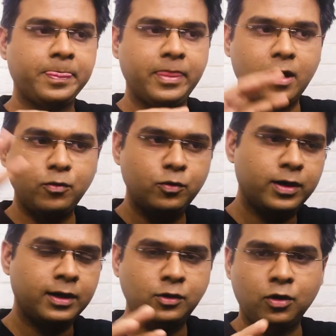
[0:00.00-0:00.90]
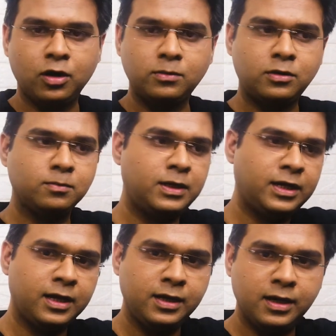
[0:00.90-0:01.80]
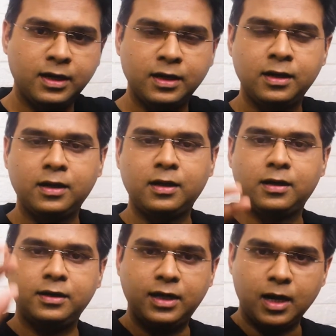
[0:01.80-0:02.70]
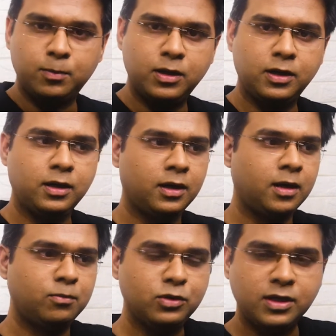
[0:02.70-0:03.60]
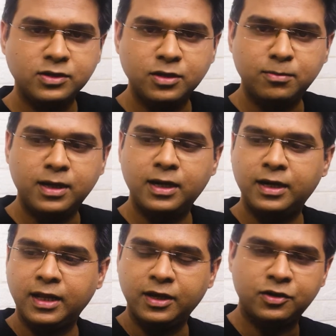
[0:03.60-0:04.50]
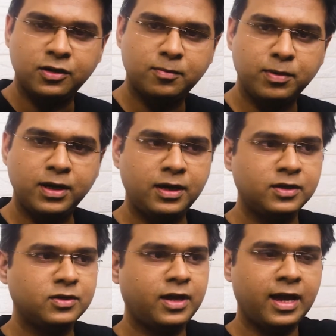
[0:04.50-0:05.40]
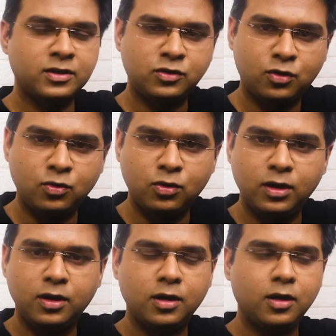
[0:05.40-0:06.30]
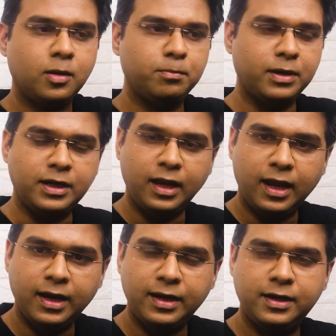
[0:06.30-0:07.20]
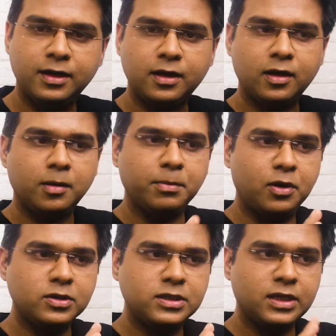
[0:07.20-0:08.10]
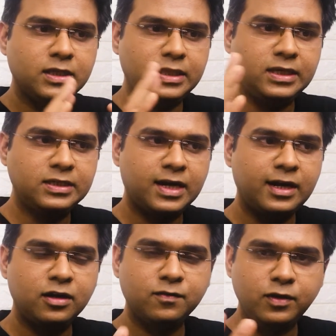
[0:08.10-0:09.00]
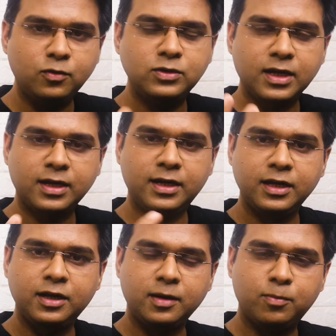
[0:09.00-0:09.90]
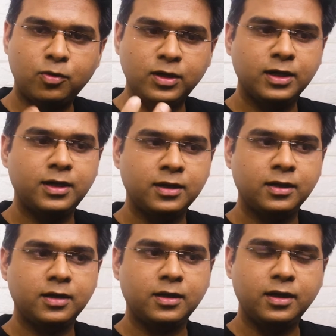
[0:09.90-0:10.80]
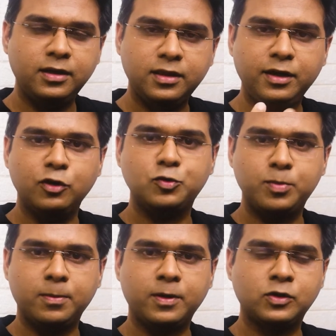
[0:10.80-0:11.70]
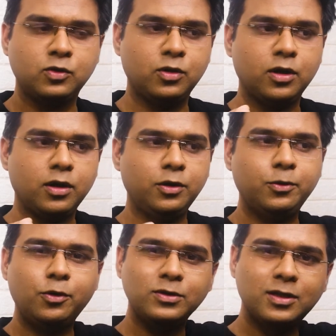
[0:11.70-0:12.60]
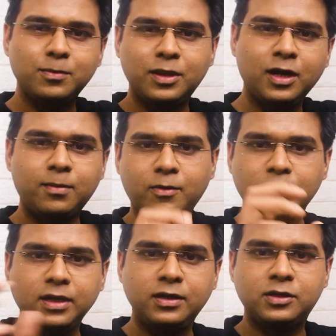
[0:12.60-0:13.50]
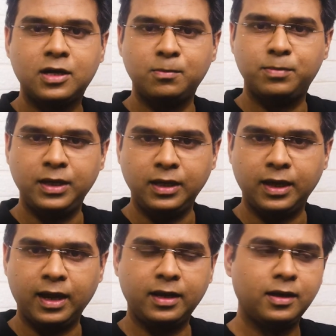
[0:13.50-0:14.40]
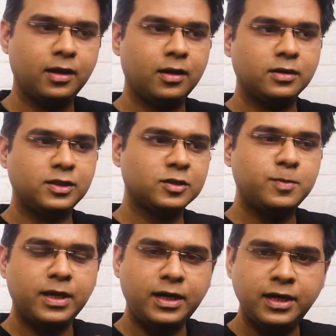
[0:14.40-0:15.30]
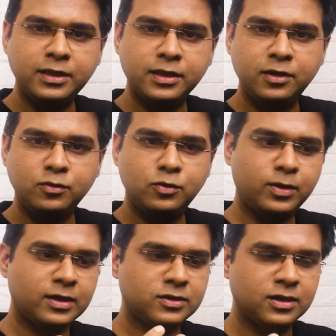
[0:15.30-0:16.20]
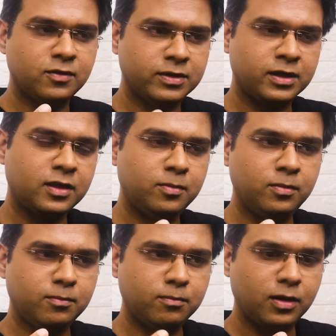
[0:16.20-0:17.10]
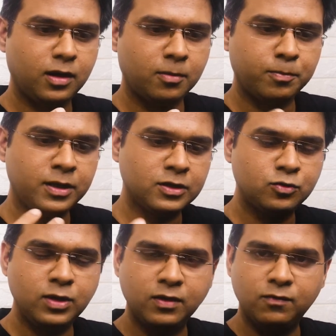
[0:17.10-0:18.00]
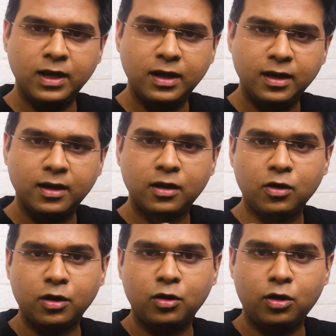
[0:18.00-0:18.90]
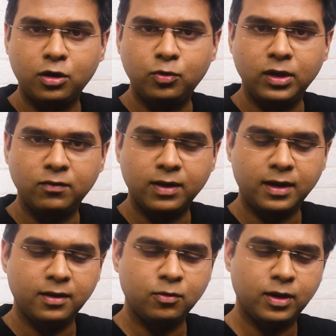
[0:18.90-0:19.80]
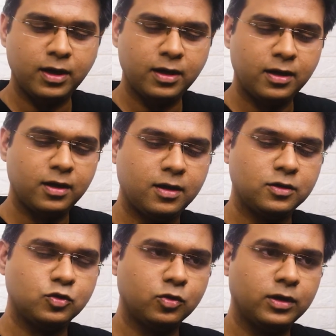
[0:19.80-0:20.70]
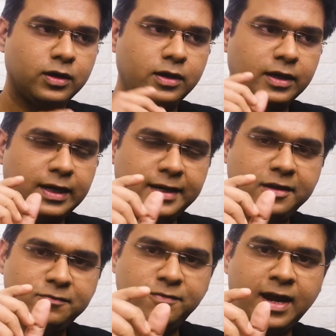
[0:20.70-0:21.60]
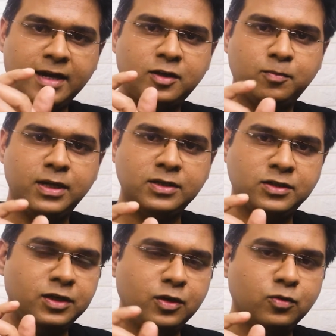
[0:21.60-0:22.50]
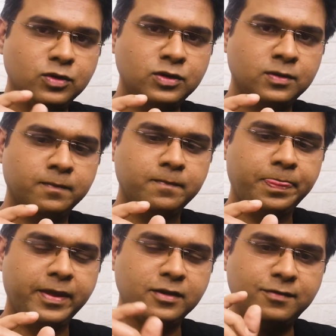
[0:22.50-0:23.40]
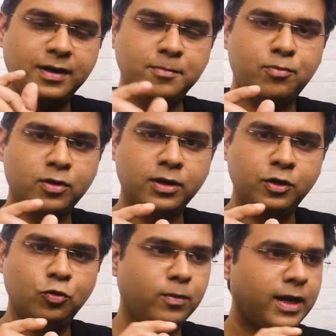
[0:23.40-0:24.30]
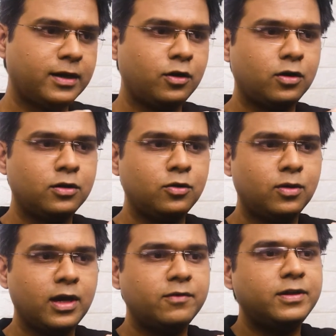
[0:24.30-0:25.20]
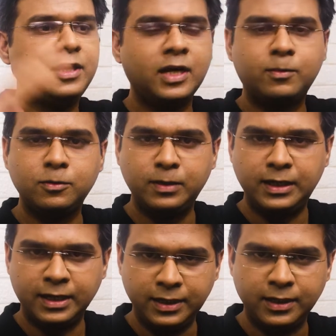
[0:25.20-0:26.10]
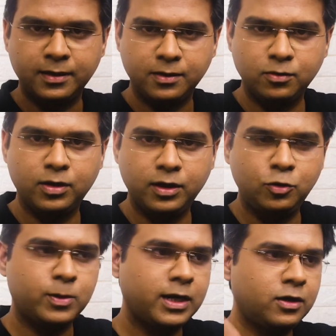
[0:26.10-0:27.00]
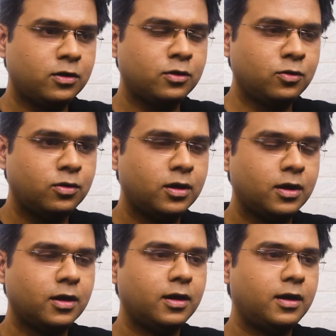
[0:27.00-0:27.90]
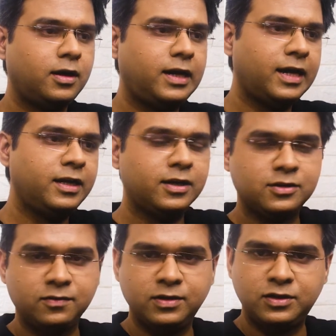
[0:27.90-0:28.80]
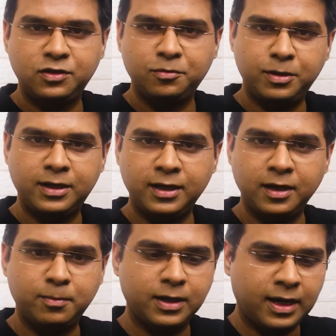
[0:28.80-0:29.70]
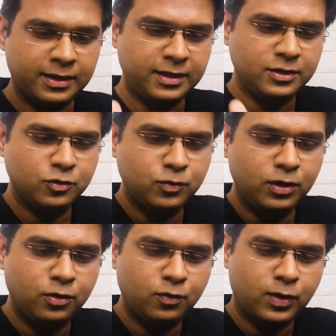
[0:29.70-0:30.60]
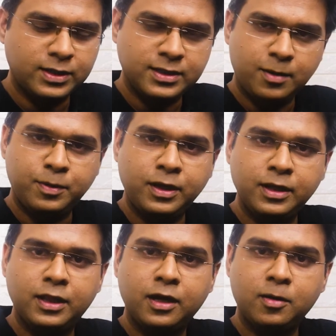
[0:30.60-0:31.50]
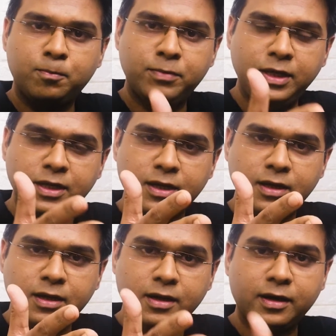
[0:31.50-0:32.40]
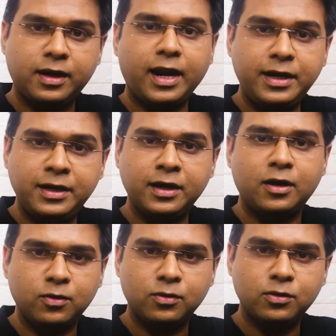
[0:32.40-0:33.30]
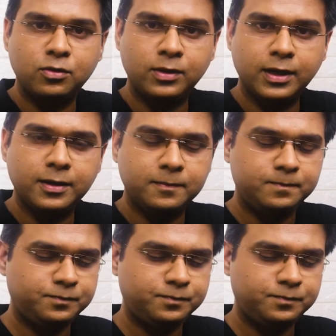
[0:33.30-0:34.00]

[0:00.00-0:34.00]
Now you can talk about Britannia, Dabur, Ambuja Cement, Asian Paints, Castrol, Pidilite, because these kind of news are getting reported in the newspaper. So you know something about each company, and Just by reading the news, you can say whether the company is doing well or not doing well. Okay. So reading fact-based news is very important. You might not know everything about Britannia. Okay. You might not know 10 years of history of Britannia, but at least you will know what is happening in the company right now. Okay.